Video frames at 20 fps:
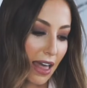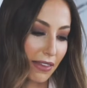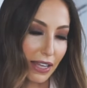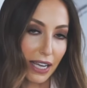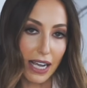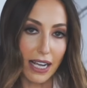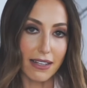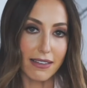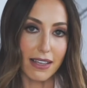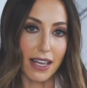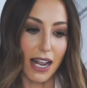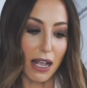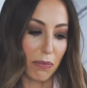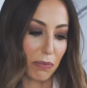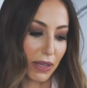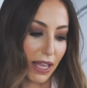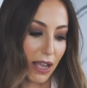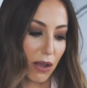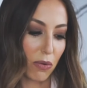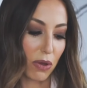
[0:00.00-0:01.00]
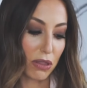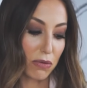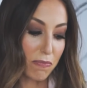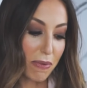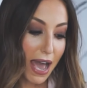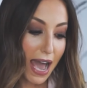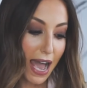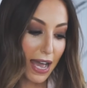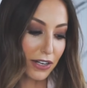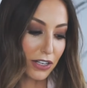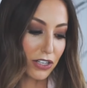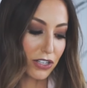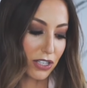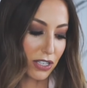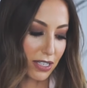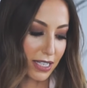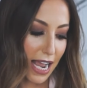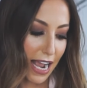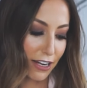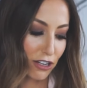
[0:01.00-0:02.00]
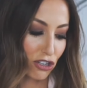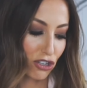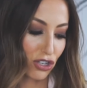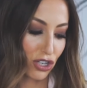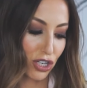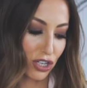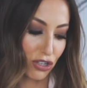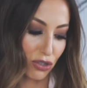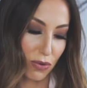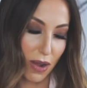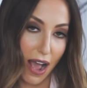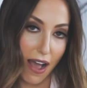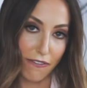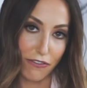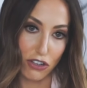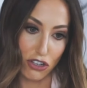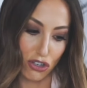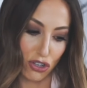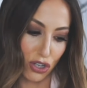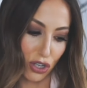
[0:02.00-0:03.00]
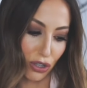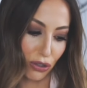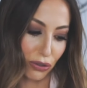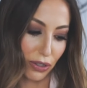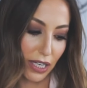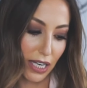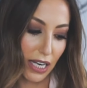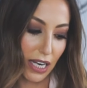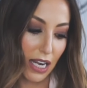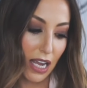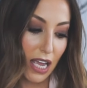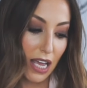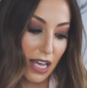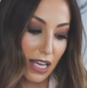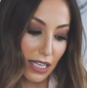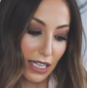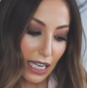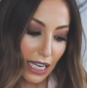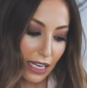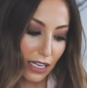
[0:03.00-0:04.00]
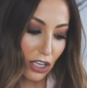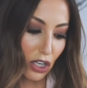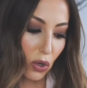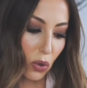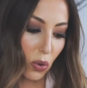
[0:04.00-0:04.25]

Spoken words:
And like I said, I play with patterns and textures. You have the sugary candy